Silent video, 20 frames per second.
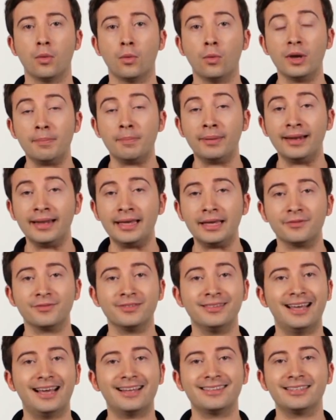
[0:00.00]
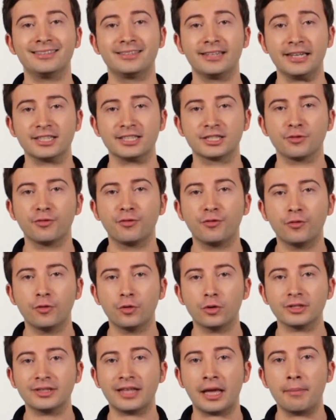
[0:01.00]
We believe that at least
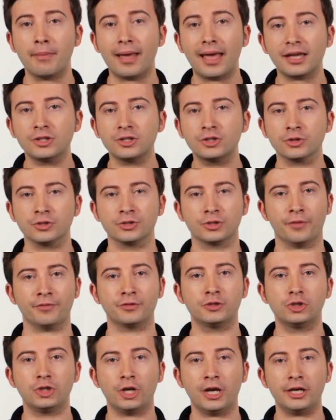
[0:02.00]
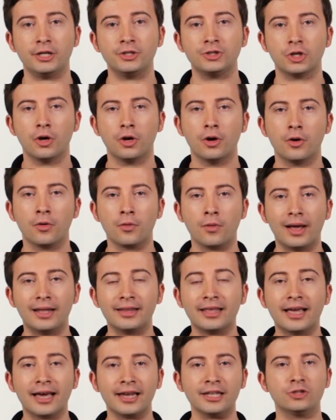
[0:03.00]
4 dimensions of change
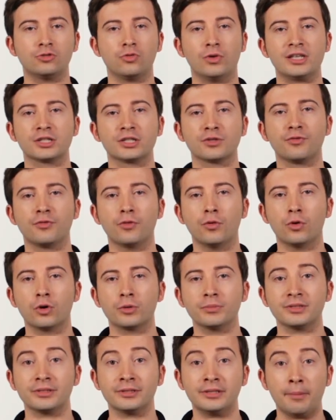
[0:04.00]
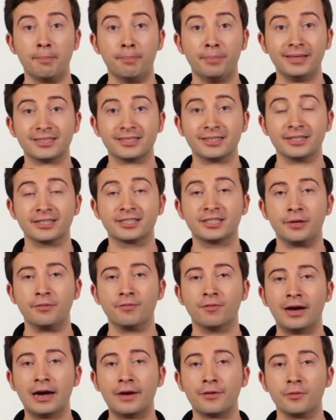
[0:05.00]
radically transform the business
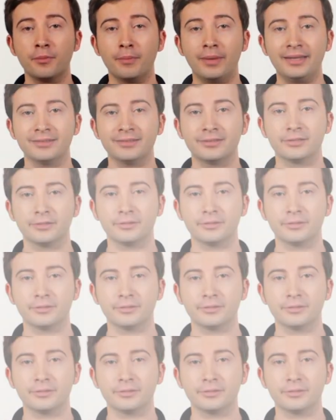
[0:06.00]
environment.